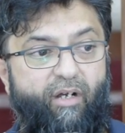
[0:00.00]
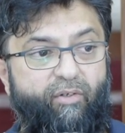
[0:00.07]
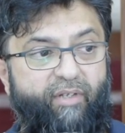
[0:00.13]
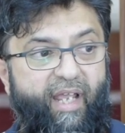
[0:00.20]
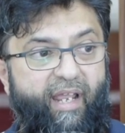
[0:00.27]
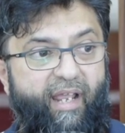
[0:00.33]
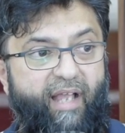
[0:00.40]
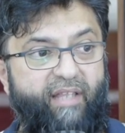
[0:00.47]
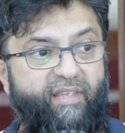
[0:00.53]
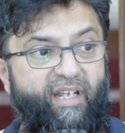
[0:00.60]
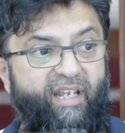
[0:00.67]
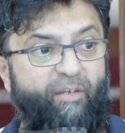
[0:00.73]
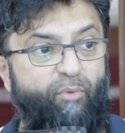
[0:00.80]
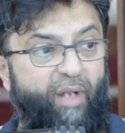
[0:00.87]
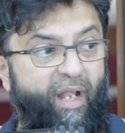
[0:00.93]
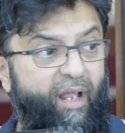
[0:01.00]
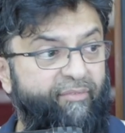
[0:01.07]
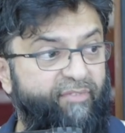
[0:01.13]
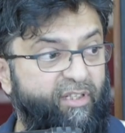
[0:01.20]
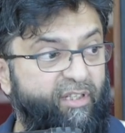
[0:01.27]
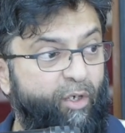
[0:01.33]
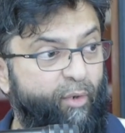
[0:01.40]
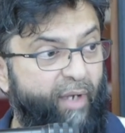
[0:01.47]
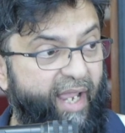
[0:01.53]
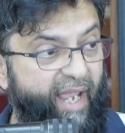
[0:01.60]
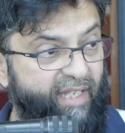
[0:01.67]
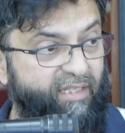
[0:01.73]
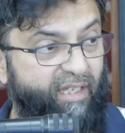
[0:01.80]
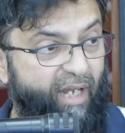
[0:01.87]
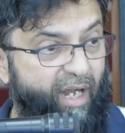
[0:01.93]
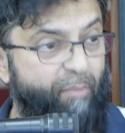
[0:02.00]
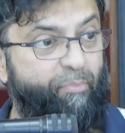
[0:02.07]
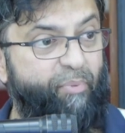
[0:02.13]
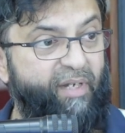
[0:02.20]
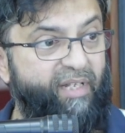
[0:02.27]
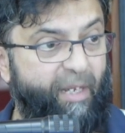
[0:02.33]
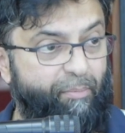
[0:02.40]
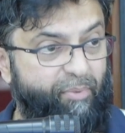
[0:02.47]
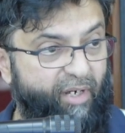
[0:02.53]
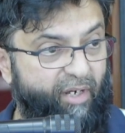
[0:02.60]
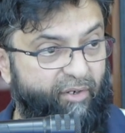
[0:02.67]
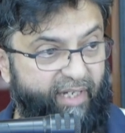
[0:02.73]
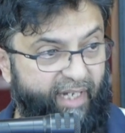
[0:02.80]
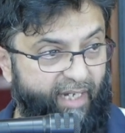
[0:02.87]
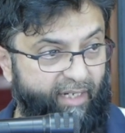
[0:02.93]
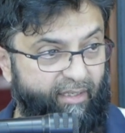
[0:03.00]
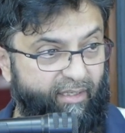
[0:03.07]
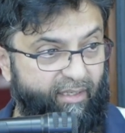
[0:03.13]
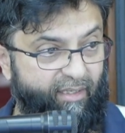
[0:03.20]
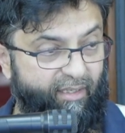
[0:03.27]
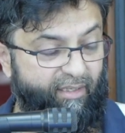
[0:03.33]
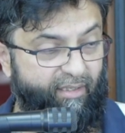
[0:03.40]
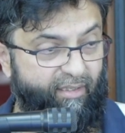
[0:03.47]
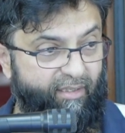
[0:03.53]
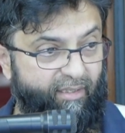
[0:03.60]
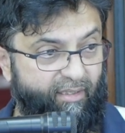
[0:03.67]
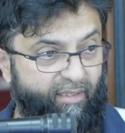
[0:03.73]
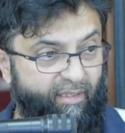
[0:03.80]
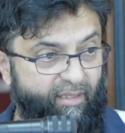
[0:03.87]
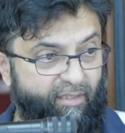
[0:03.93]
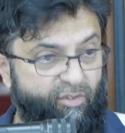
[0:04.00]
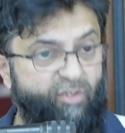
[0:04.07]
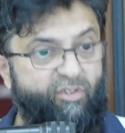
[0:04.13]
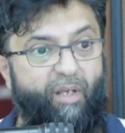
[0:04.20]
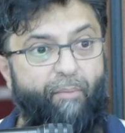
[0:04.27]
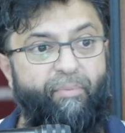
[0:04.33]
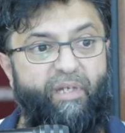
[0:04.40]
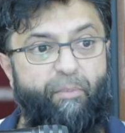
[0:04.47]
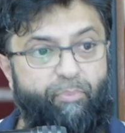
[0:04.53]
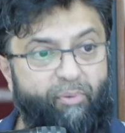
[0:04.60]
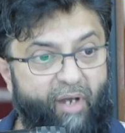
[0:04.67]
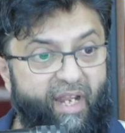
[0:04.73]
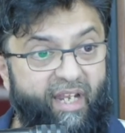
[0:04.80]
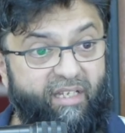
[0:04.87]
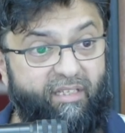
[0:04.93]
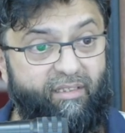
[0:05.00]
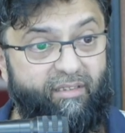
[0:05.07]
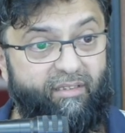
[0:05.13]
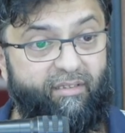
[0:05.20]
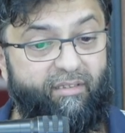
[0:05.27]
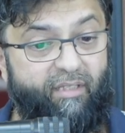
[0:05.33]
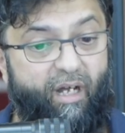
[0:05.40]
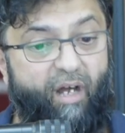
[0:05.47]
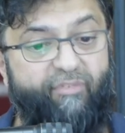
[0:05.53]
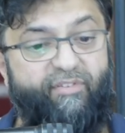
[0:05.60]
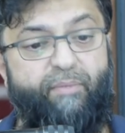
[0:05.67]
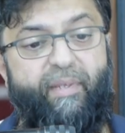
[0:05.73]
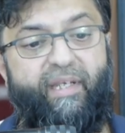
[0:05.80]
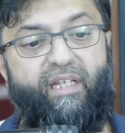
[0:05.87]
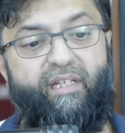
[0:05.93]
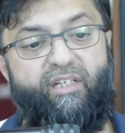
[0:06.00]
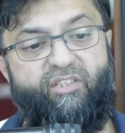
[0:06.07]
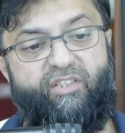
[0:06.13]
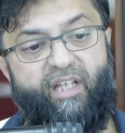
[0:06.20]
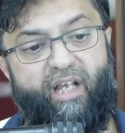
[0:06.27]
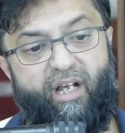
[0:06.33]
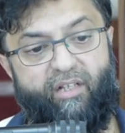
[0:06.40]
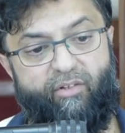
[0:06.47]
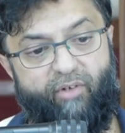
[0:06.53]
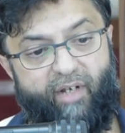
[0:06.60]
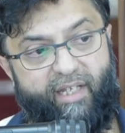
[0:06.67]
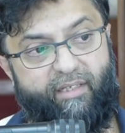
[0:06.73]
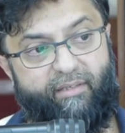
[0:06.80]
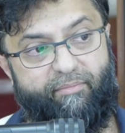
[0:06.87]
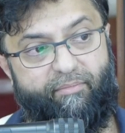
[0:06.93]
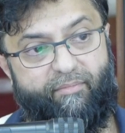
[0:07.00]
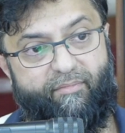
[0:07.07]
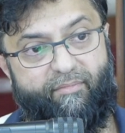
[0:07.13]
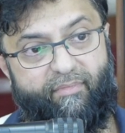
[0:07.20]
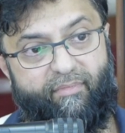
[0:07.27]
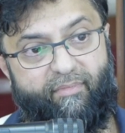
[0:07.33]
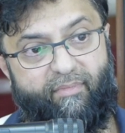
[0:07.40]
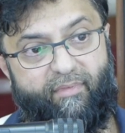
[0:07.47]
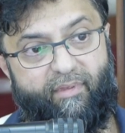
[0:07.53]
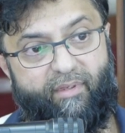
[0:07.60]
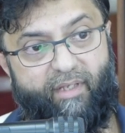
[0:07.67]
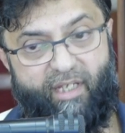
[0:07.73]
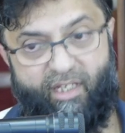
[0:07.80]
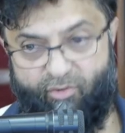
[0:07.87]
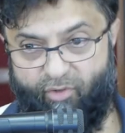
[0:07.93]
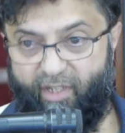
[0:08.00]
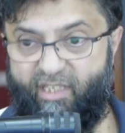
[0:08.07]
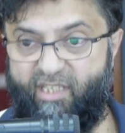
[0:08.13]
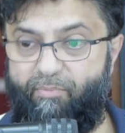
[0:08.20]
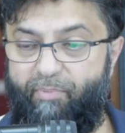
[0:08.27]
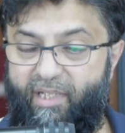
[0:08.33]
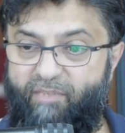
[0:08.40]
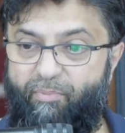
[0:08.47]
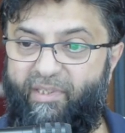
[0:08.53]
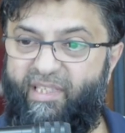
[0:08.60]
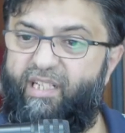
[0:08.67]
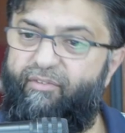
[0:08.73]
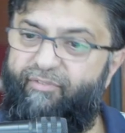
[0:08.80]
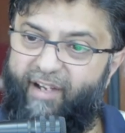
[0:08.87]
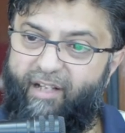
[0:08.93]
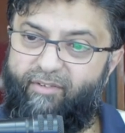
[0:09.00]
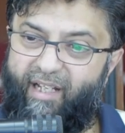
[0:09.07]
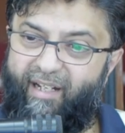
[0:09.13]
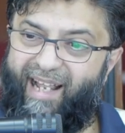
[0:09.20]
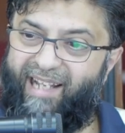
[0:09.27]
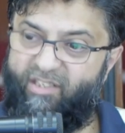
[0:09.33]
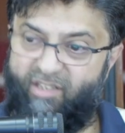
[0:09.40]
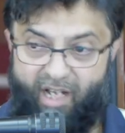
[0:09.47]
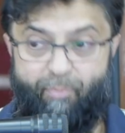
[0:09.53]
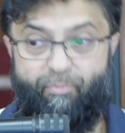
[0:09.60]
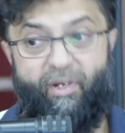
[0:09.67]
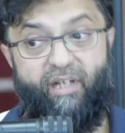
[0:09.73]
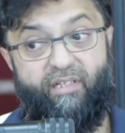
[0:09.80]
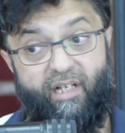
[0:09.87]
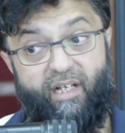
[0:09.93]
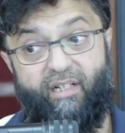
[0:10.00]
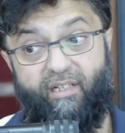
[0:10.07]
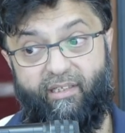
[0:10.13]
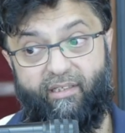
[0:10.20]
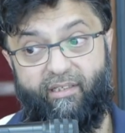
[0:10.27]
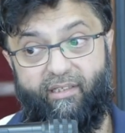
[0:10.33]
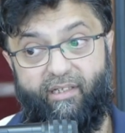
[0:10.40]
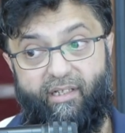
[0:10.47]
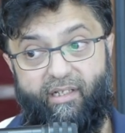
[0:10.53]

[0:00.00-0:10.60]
Okay, and then he will have to go ahead and pray that prayer again. So somebody prayed after making ijtihad, right? He tried his best, but then he found out actually I prayed early.